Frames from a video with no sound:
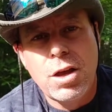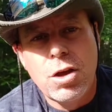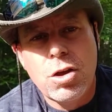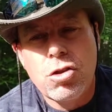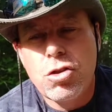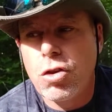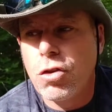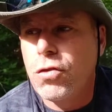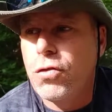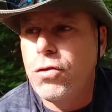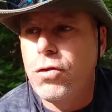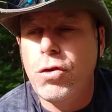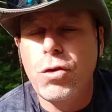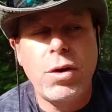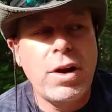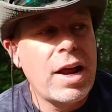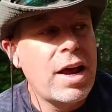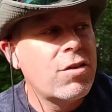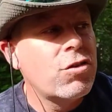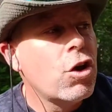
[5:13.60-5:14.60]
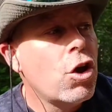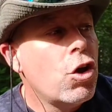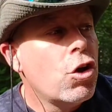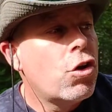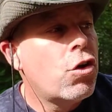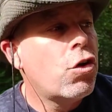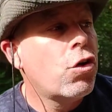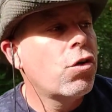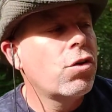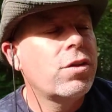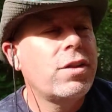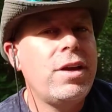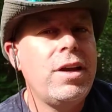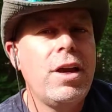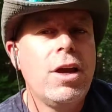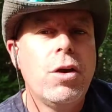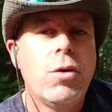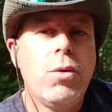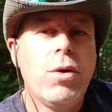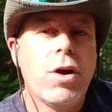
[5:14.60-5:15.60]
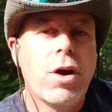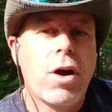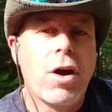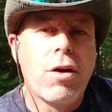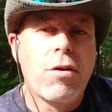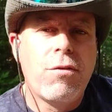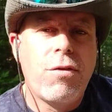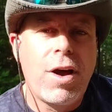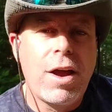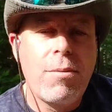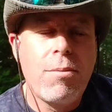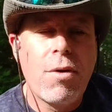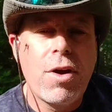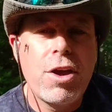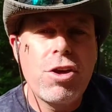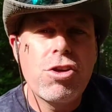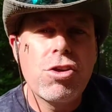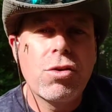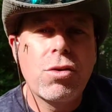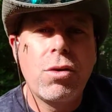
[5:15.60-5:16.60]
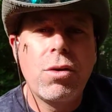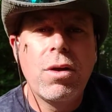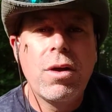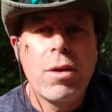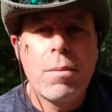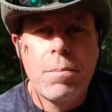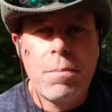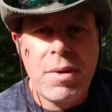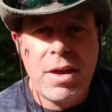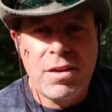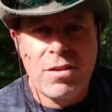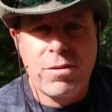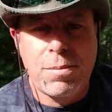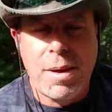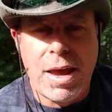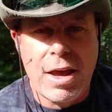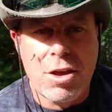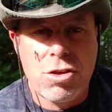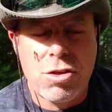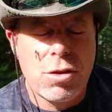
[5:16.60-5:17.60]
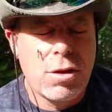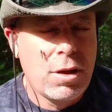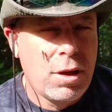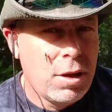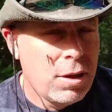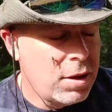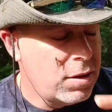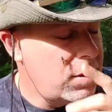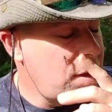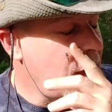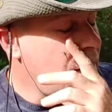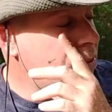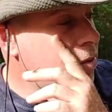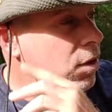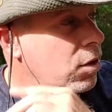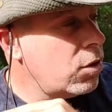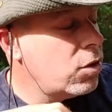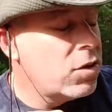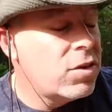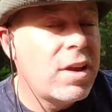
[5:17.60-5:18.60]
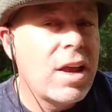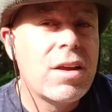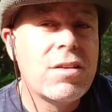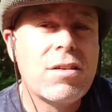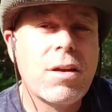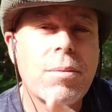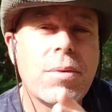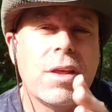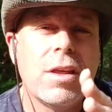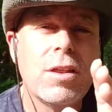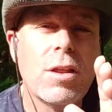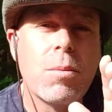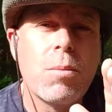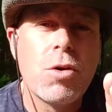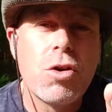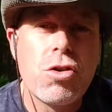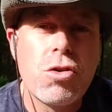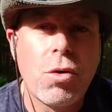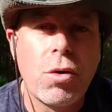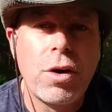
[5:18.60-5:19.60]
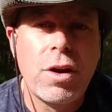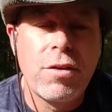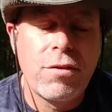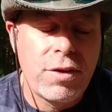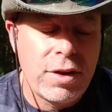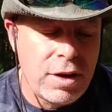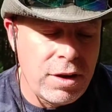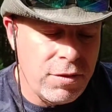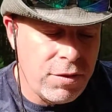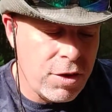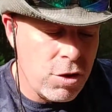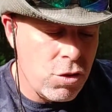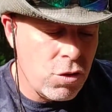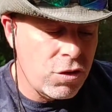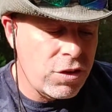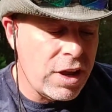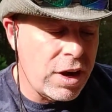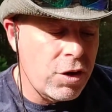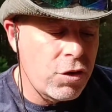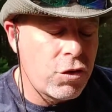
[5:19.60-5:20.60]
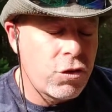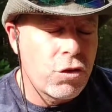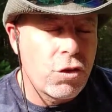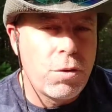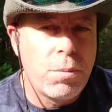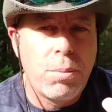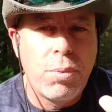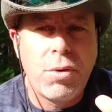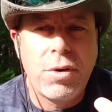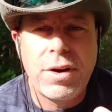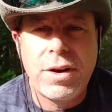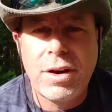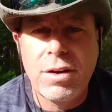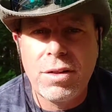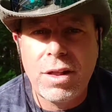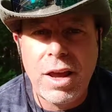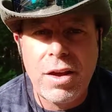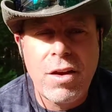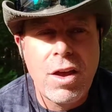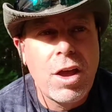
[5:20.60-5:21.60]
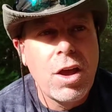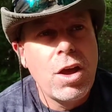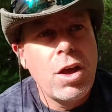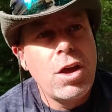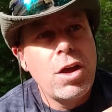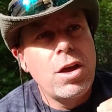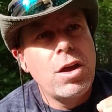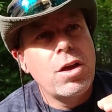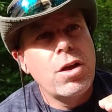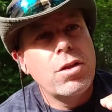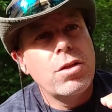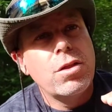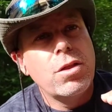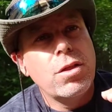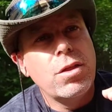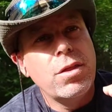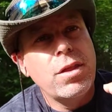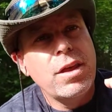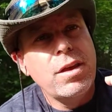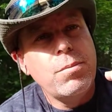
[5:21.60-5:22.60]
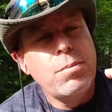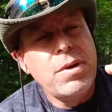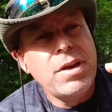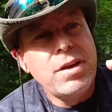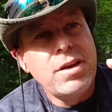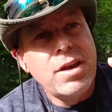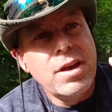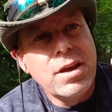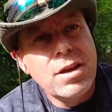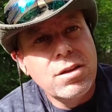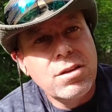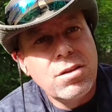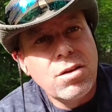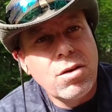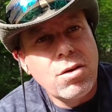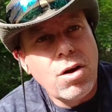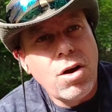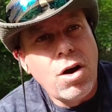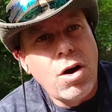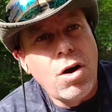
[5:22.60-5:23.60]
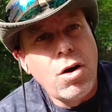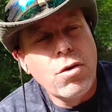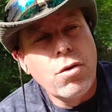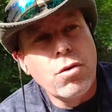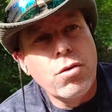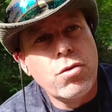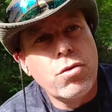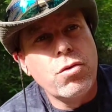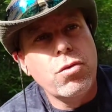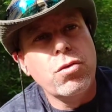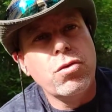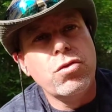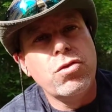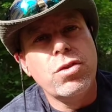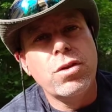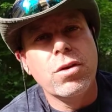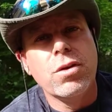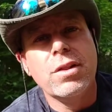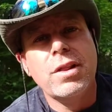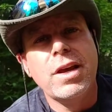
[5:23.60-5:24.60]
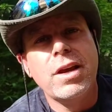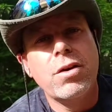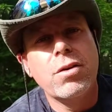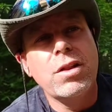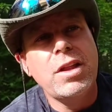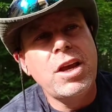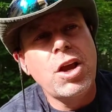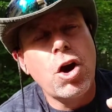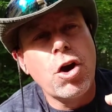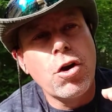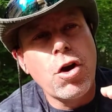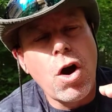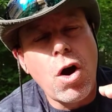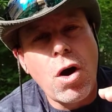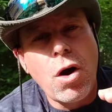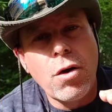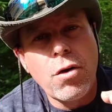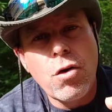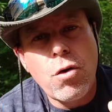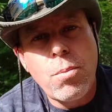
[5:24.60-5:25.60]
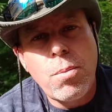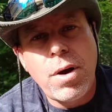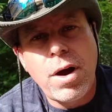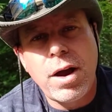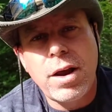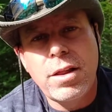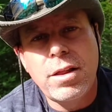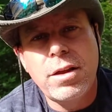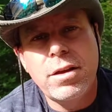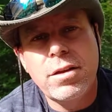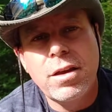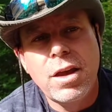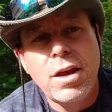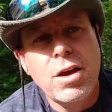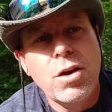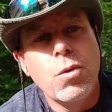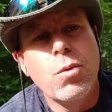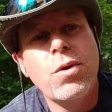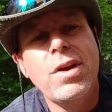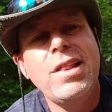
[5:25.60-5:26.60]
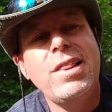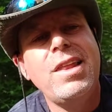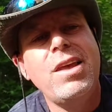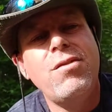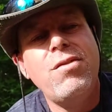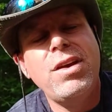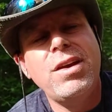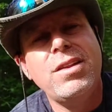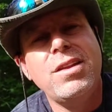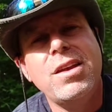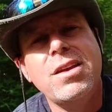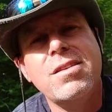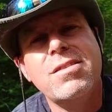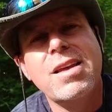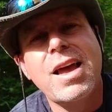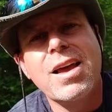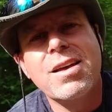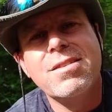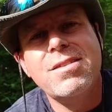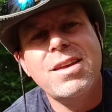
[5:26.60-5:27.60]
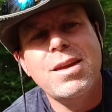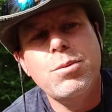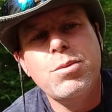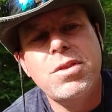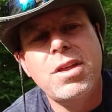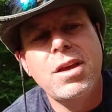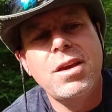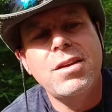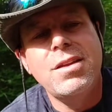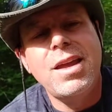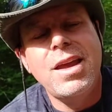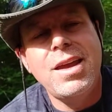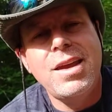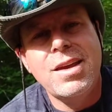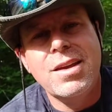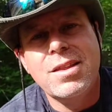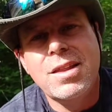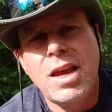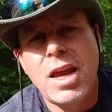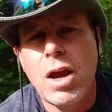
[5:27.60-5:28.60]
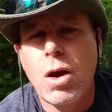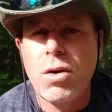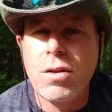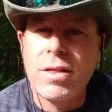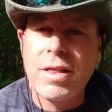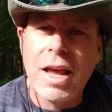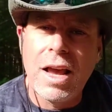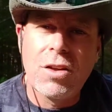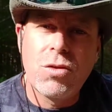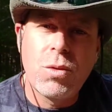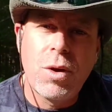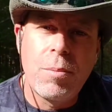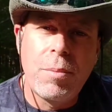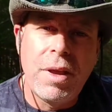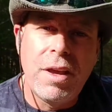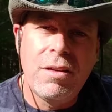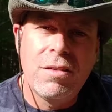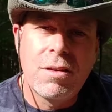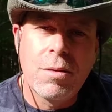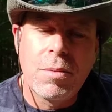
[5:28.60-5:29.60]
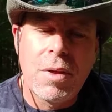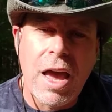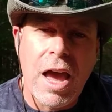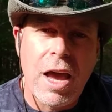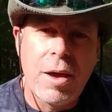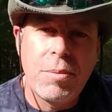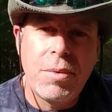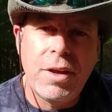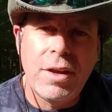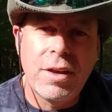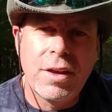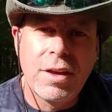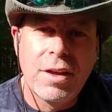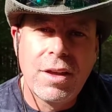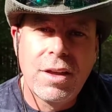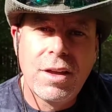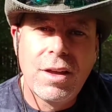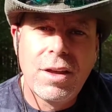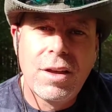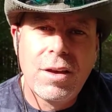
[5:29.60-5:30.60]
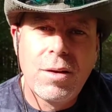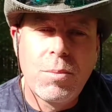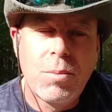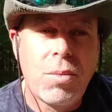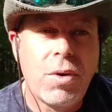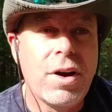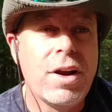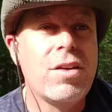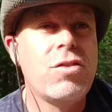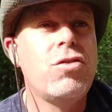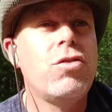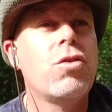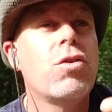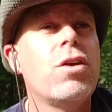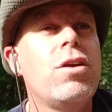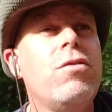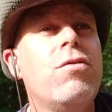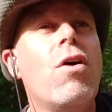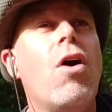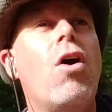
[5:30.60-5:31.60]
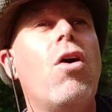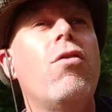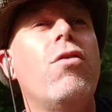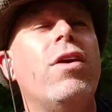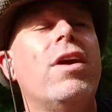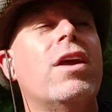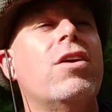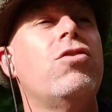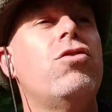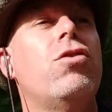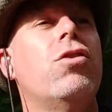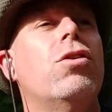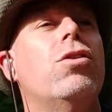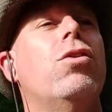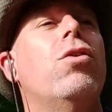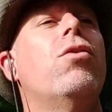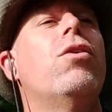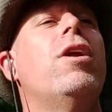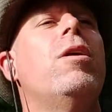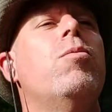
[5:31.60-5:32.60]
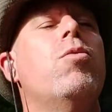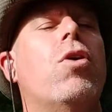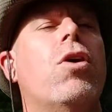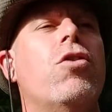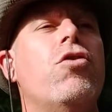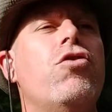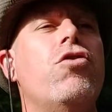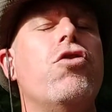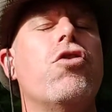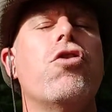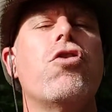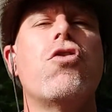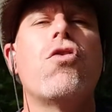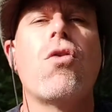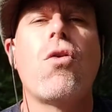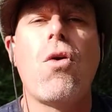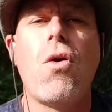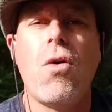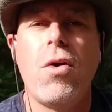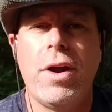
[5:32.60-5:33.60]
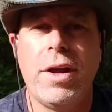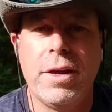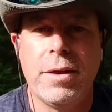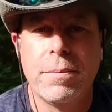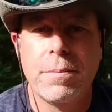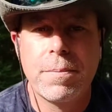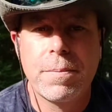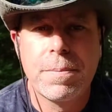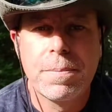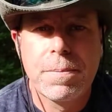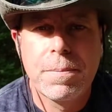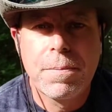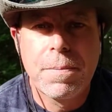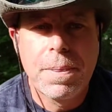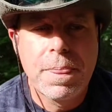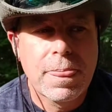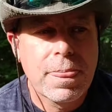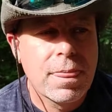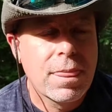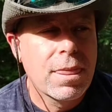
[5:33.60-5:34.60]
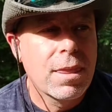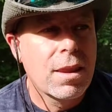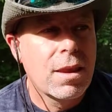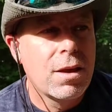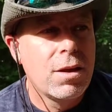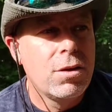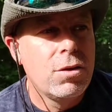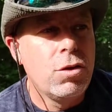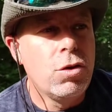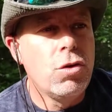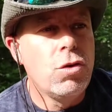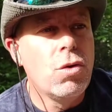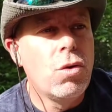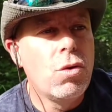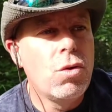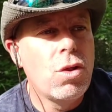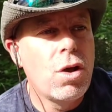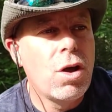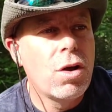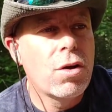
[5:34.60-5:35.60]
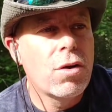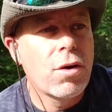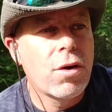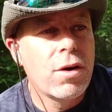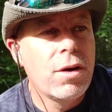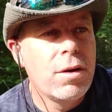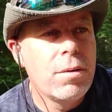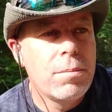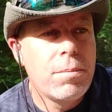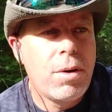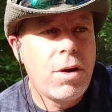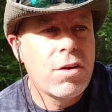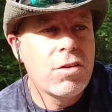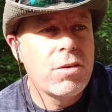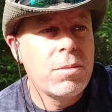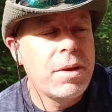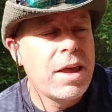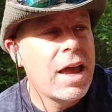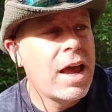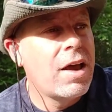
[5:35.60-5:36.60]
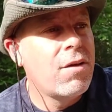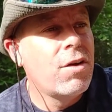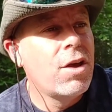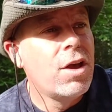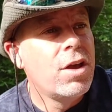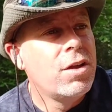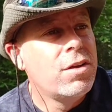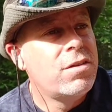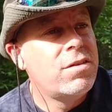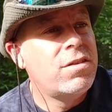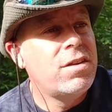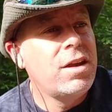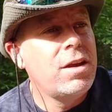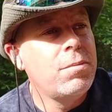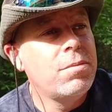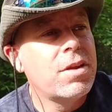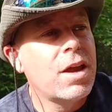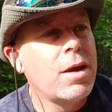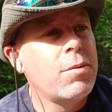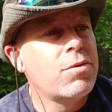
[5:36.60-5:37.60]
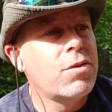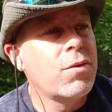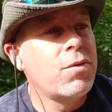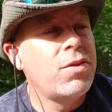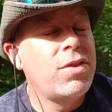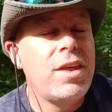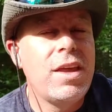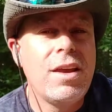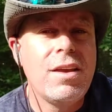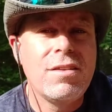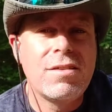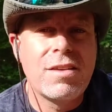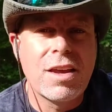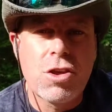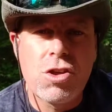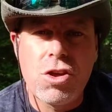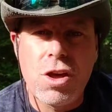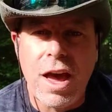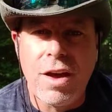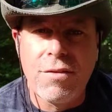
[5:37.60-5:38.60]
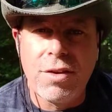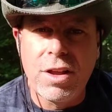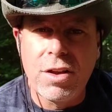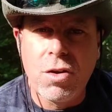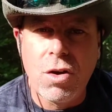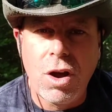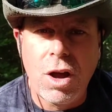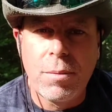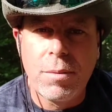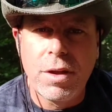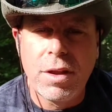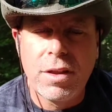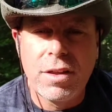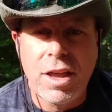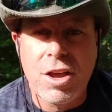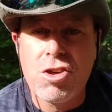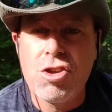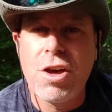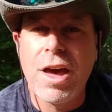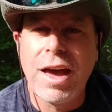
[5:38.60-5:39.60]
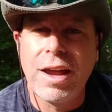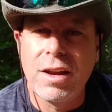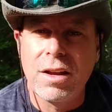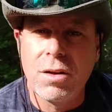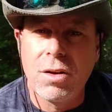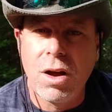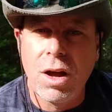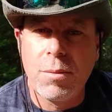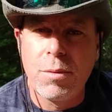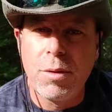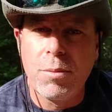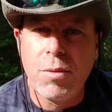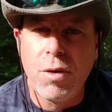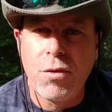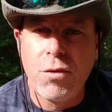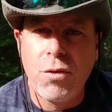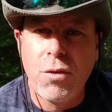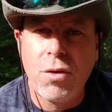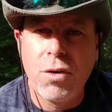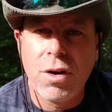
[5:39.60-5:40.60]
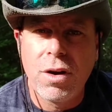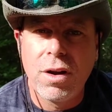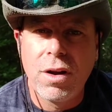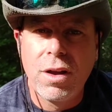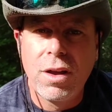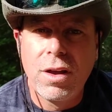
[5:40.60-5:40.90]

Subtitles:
Just view it as currently we are a vibrational mismatch. Because you have to understand something. The majority of individuals at a certain point in their life, they begin to auto cruise. They're literally on autopilot, reliving the exact same thing day in, day out. And that's what makes them happy. But as you're evolving, as you're learning more, as you're growing, you no longer possibly have same types of things that you have in common, that you had in common before,